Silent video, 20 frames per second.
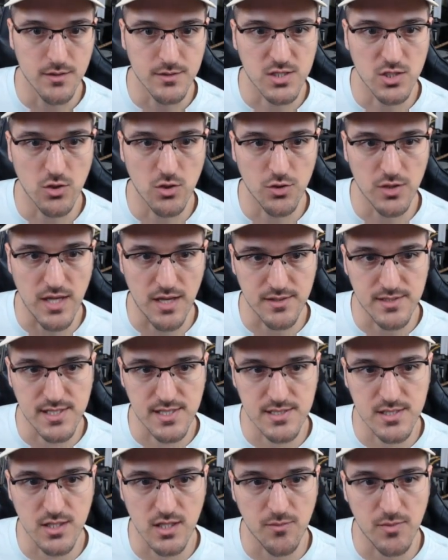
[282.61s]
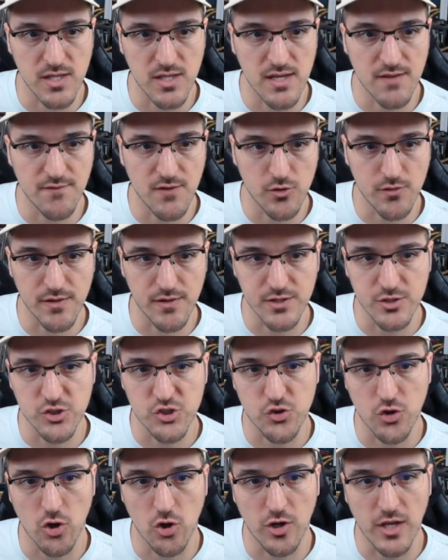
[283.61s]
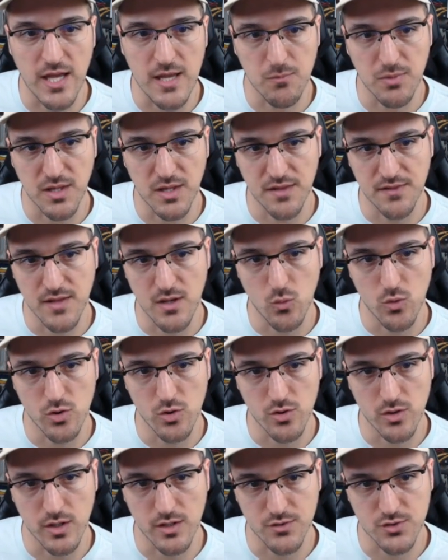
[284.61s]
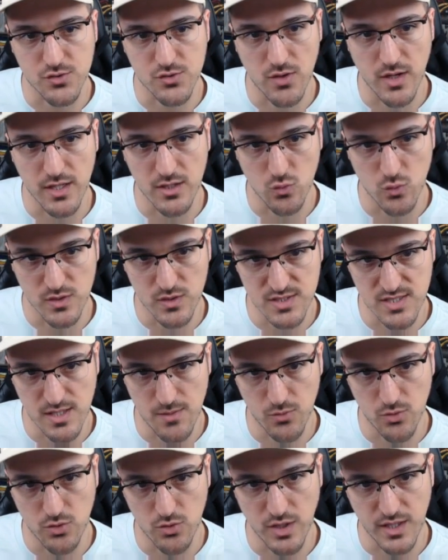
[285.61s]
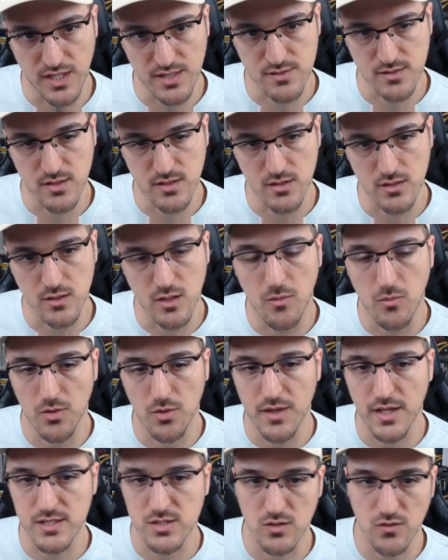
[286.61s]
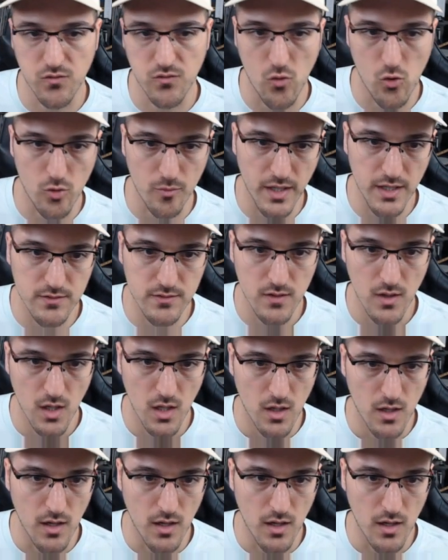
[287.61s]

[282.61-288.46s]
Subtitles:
So yeah, this is going to be a very, very strong game plan that we're trying to assemble against the combo decks of the format.